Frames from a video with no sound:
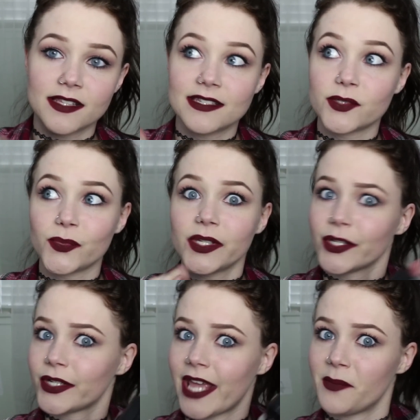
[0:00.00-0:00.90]
This is a really
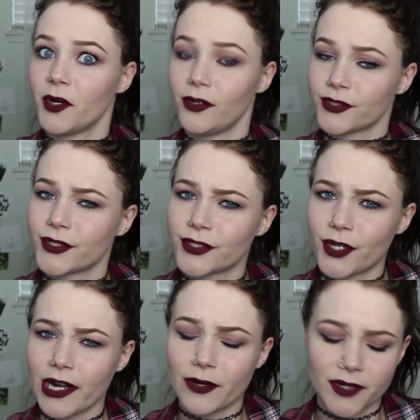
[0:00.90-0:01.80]
good camera also to
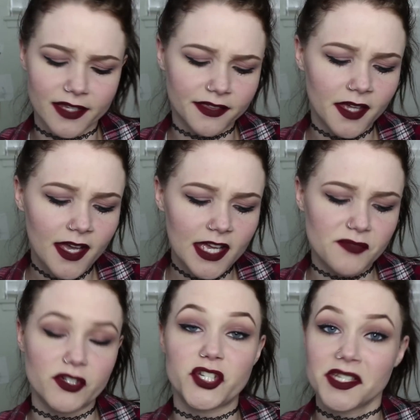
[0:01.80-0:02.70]
start out with if
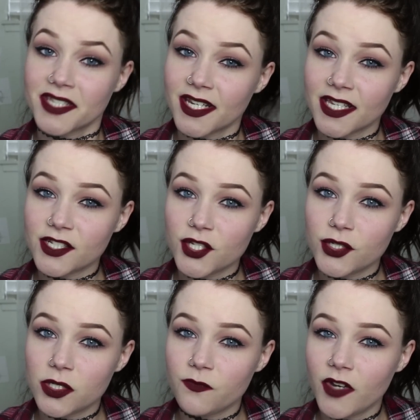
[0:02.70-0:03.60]
you're just getting into
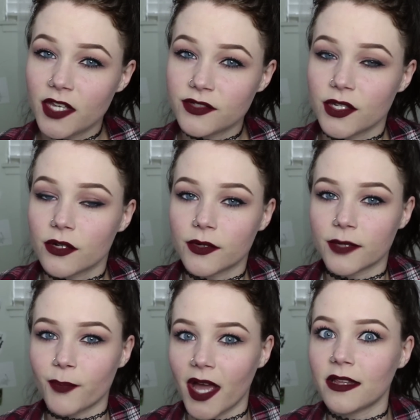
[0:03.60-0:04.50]
YouTube videos and you don't want
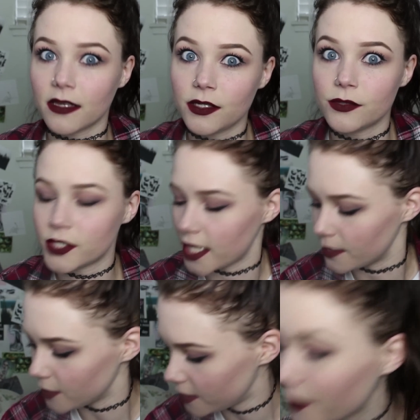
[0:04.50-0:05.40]
to buy like a huge
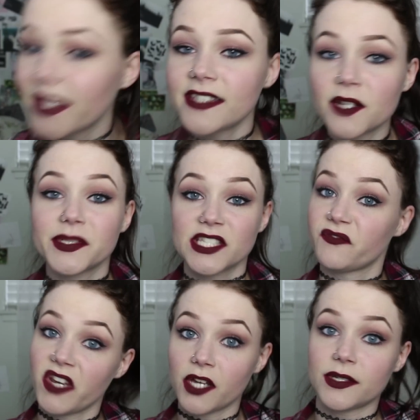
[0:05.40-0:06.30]
camera. But that's not what this
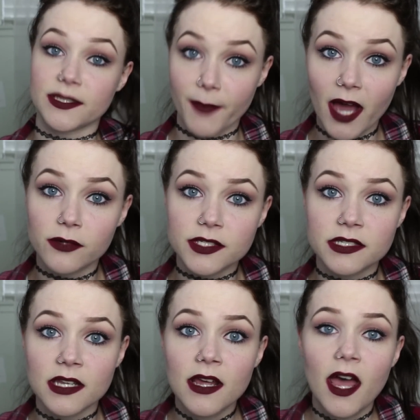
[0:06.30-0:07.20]
video is about.